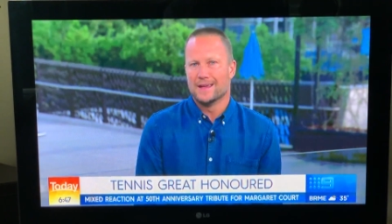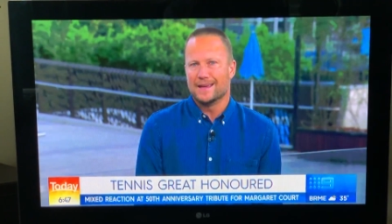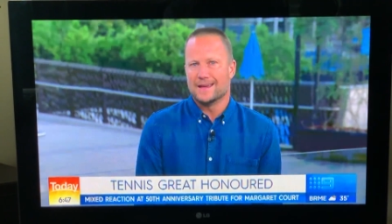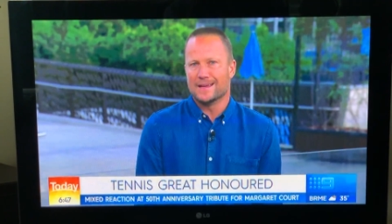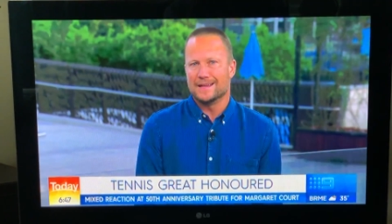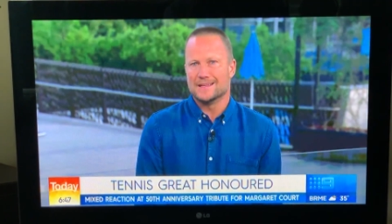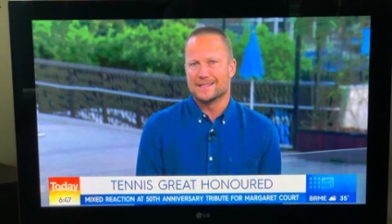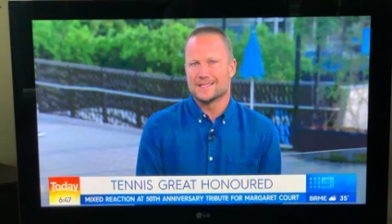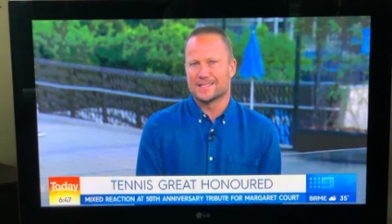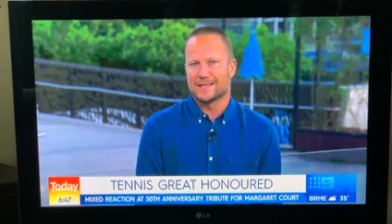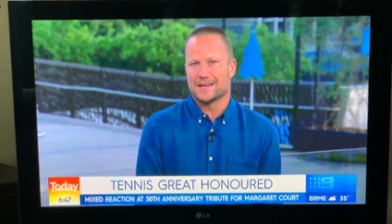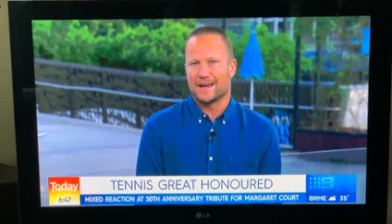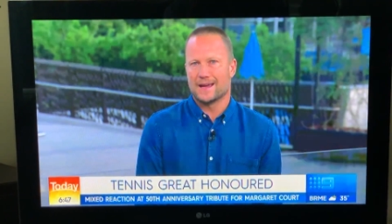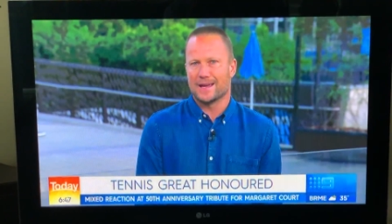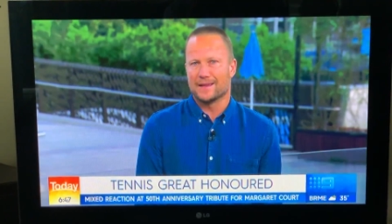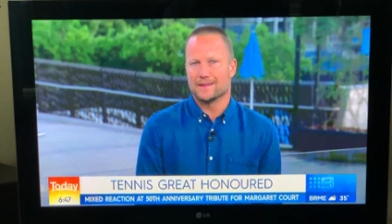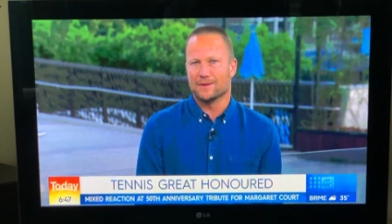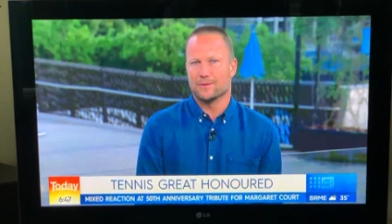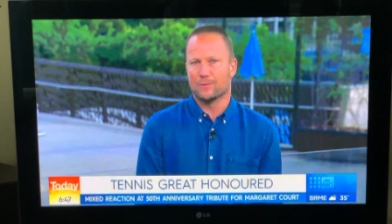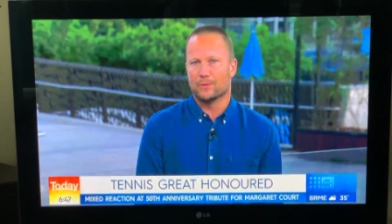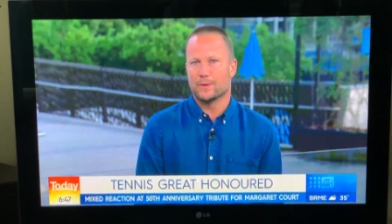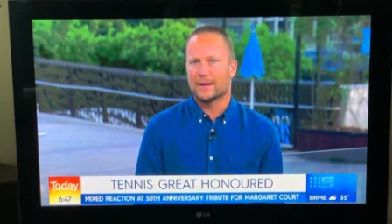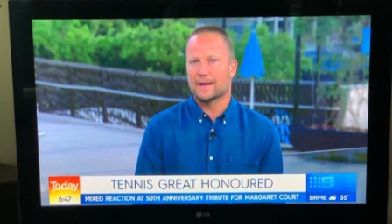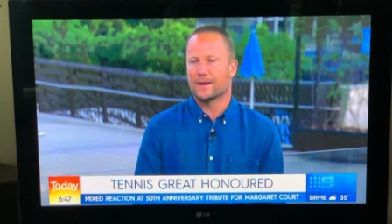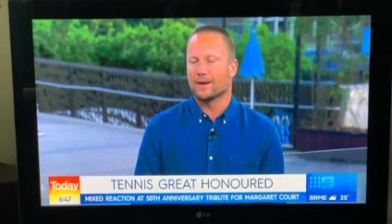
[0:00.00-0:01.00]
in saying
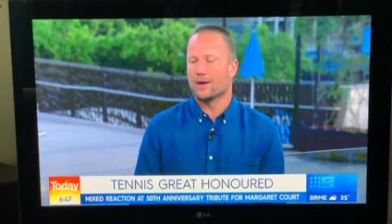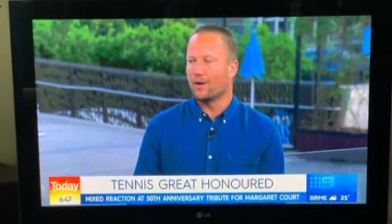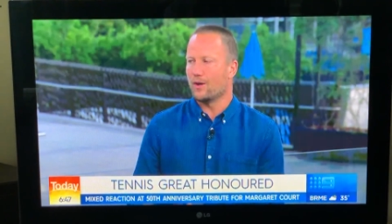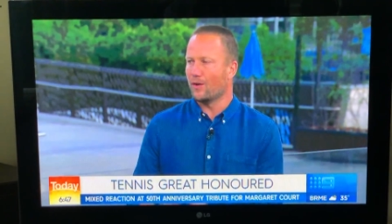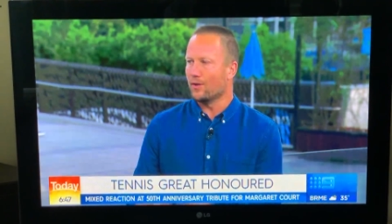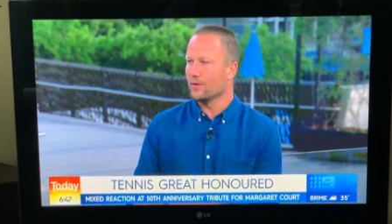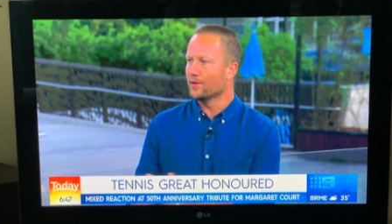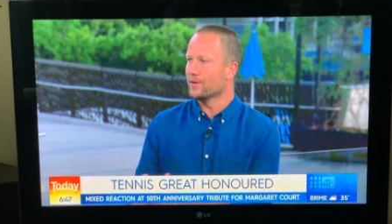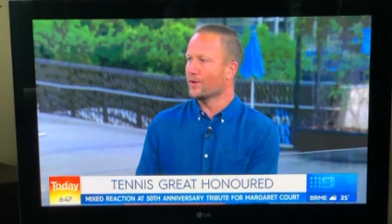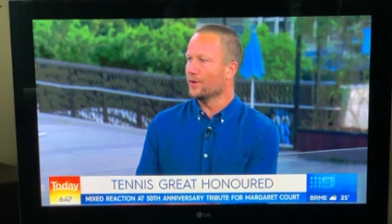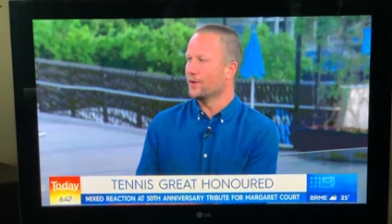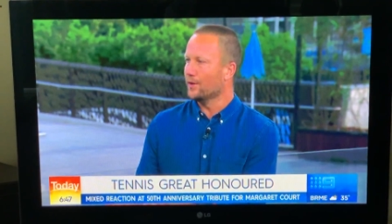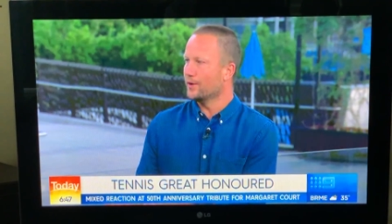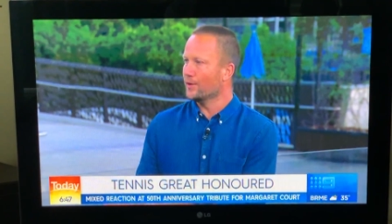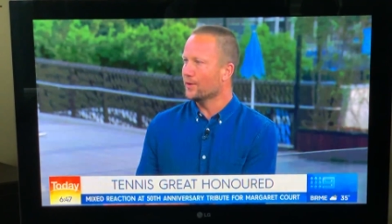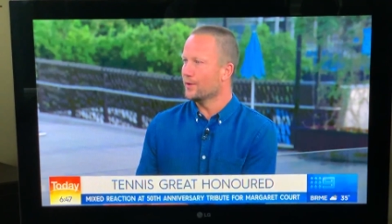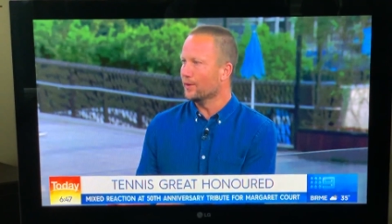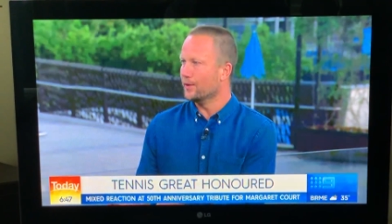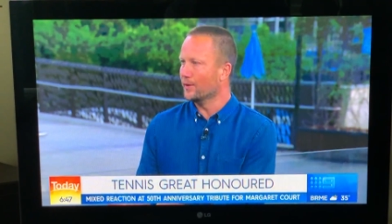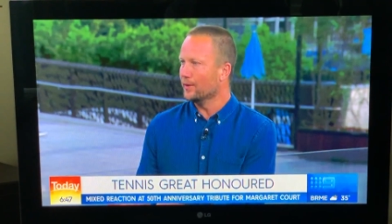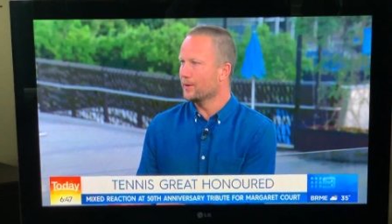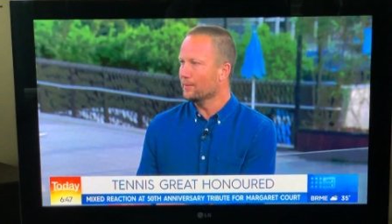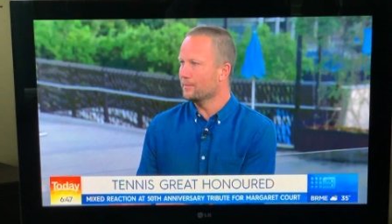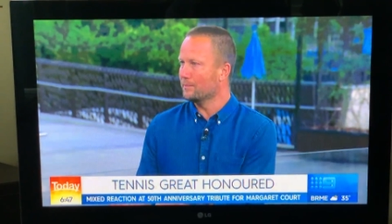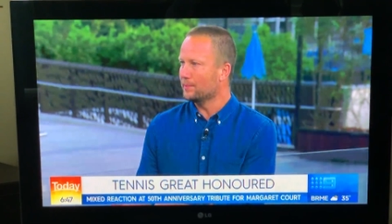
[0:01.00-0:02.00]
that we're going to honour
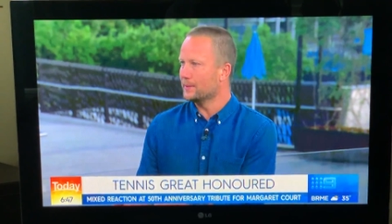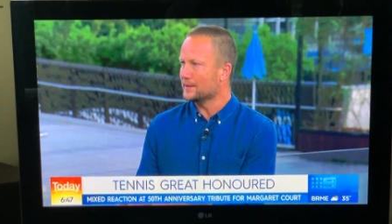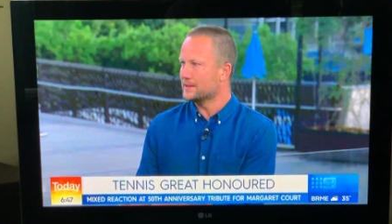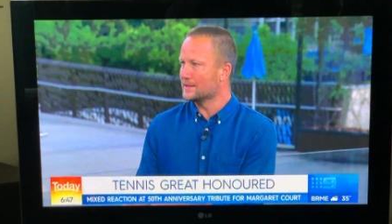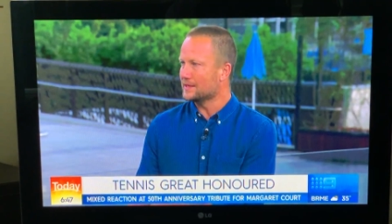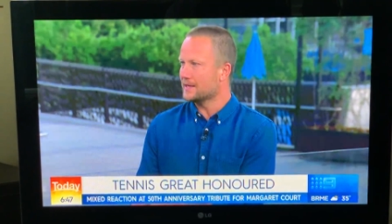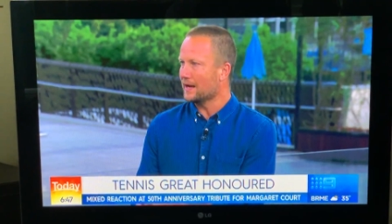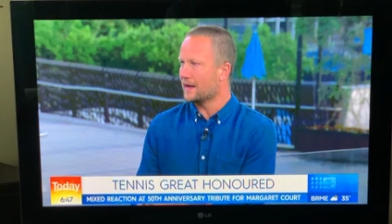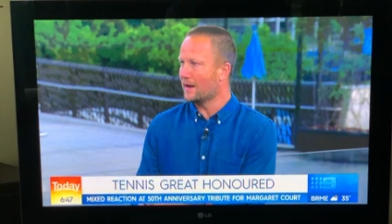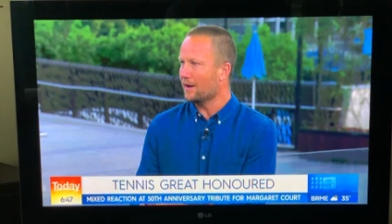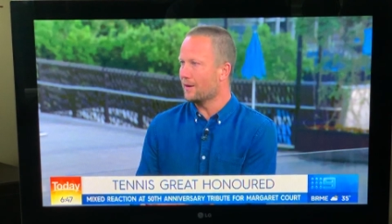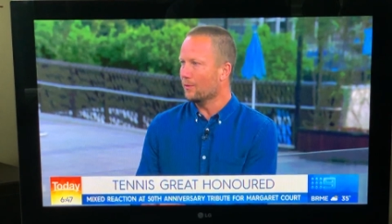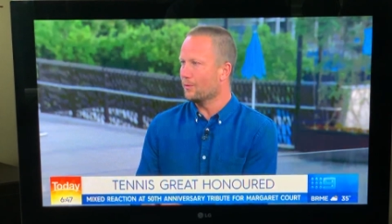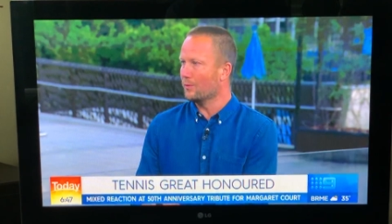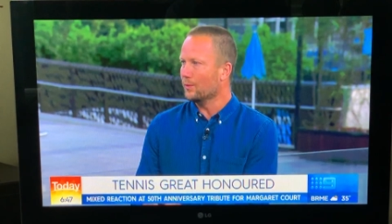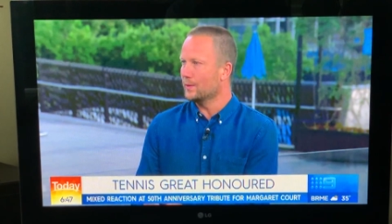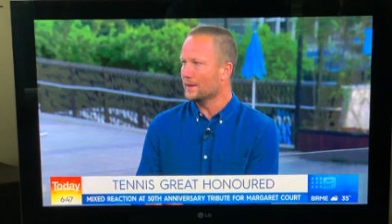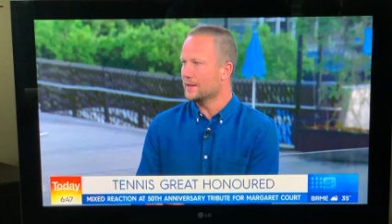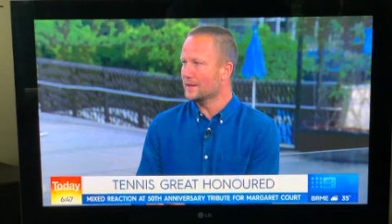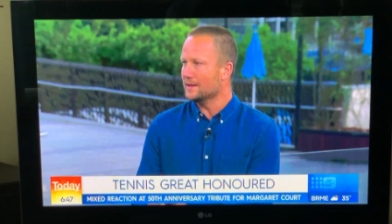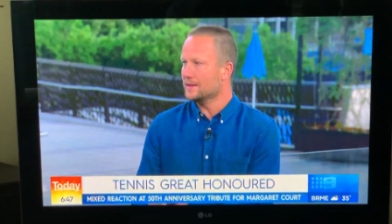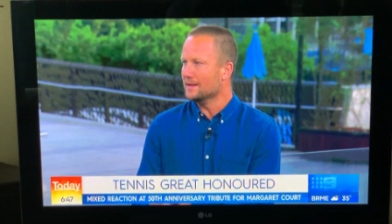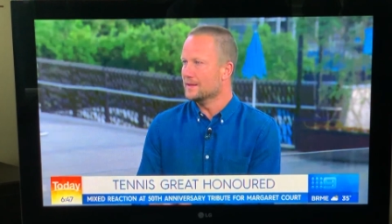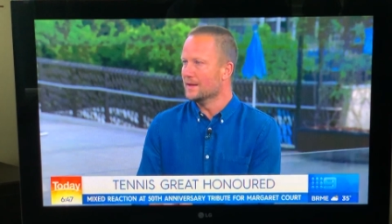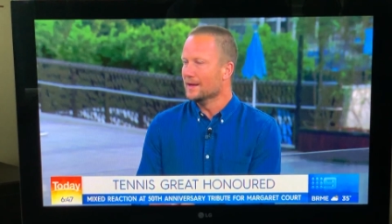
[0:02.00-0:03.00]
her, but
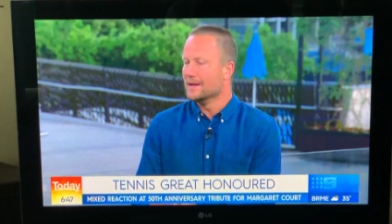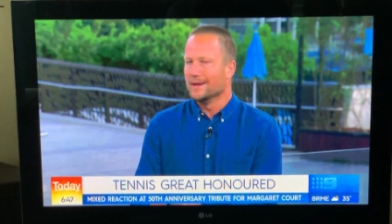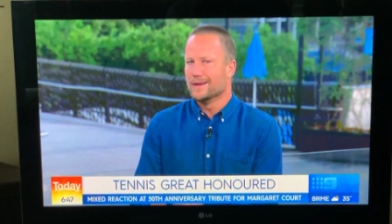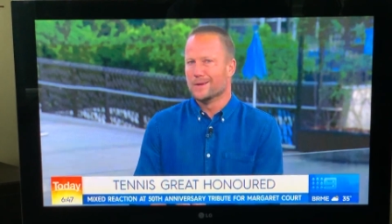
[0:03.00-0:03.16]
we